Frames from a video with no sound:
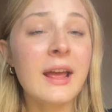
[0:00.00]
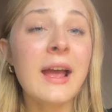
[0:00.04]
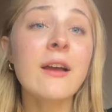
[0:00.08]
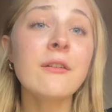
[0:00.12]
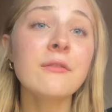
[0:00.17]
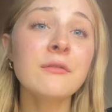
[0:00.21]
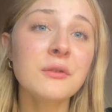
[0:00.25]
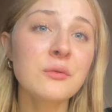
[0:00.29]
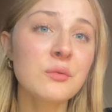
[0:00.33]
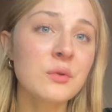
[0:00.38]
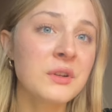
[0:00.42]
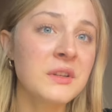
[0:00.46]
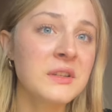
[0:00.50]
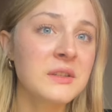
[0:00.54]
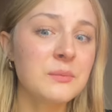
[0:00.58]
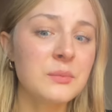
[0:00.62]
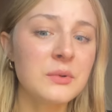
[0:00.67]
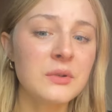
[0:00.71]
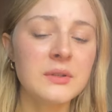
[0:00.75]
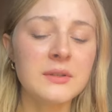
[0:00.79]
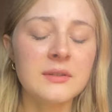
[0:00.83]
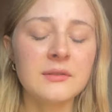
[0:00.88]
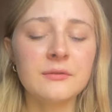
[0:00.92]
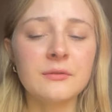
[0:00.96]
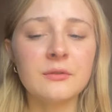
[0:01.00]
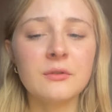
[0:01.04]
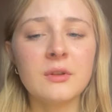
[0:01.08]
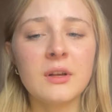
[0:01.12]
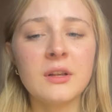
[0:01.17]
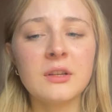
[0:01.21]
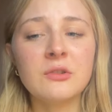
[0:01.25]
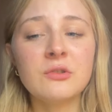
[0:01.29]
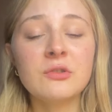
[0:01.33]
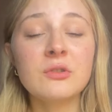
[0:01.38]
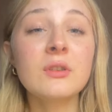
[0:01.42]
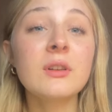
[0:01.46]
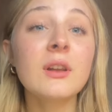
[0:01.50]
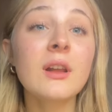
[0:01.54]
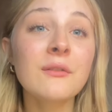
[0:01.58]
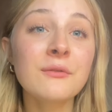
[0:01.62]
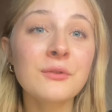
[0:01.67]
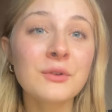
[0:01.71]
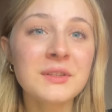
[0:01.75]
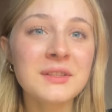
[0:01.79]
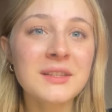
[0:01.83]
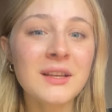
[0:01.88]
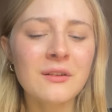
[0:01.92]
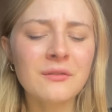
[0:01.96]
everyone is beautiful and you should love
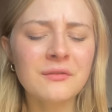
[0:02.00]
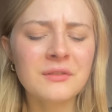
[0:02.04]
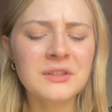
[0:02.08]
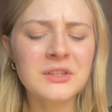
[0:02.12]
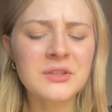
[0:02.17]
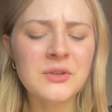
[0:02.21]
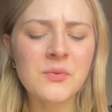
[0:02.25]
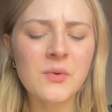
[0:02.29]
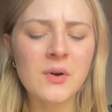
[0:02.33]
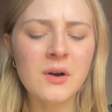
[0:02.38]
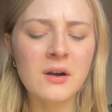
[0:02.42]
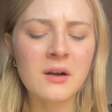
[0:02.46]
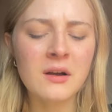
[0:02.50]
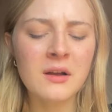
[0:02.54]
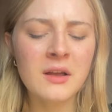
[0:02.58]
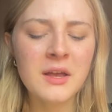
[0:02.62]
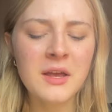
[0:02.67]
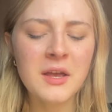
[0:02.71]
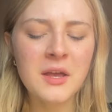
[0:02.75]
yourself as you are.